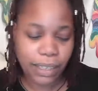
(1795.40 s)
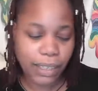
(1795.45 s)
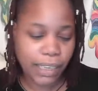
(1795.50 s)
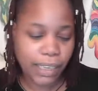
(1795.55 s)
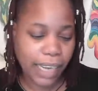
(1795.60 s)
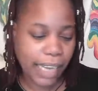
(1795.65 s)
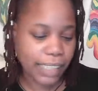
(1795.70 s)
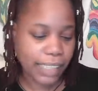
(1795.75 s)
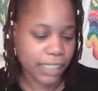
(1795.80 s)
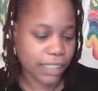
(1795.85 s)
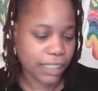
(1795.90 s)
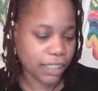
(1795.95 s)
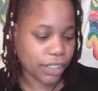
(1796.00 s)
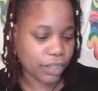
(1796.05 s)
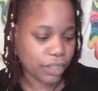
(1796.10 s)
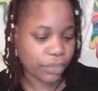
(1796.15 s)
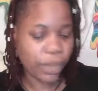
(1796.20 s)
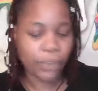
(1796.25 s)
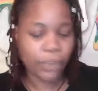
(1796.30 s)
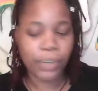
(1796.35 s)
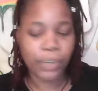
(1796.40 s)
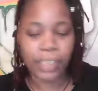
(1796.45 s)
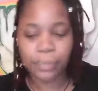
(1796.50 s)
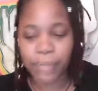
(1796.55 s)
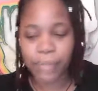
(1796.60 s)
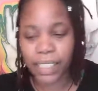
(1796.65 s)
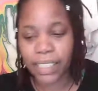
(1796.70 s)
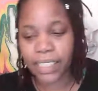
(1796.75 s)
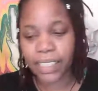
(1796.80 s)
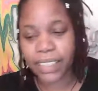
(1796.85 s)
not just growing,
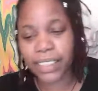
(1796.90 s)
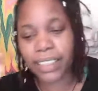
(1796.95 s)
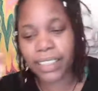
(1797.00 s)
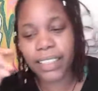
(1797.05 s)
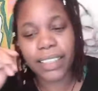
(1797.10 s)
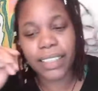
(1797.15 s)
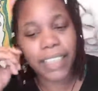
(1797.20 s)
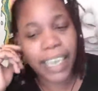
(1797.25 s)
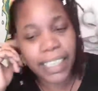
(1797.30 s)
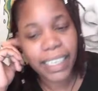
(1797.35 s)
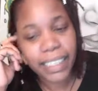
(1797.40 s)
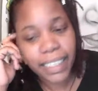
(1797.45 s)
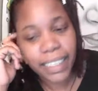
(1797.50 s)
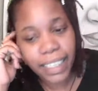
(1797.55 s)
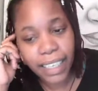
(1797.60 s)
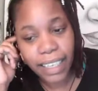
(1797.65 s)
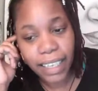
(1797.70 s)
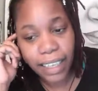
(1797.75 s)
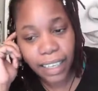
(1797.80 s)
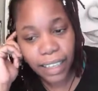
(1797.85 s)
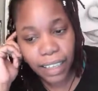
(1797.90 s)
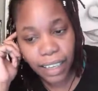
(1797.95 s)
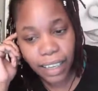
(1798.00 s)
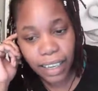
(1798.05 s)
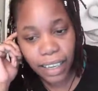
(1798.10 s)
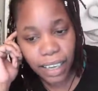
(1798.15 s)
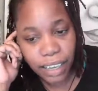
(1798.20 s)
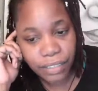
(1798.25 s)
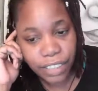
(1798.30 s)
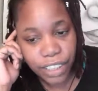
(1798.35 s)
because the idea
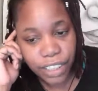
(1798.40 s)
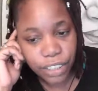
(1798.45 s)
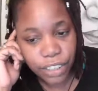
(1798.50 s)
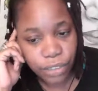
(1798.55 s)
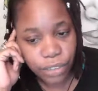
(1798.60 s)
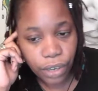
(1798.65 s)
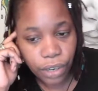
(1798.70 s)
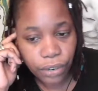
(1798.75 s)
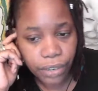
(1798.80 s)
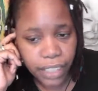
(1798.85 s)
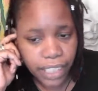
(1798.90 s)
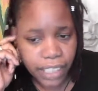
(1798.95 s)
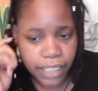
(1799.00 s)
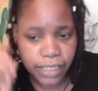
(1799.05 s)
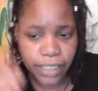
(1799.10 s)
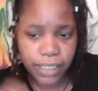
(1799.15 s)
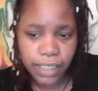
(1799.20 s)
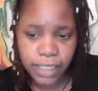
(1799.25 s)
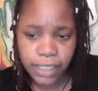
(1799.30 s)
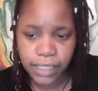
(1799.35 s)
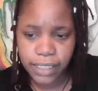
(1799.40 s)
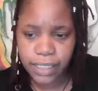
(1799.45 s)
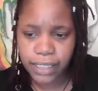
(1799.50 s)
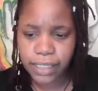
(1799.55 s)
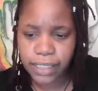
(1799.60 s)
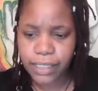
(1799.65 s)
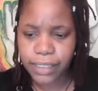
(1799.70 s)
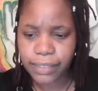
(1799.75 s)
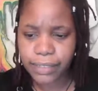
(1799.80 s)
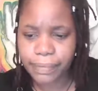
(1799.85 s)
of just growing
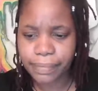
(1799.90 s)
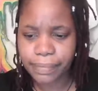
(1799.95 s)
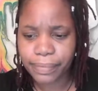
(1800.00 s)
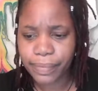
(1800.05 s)
is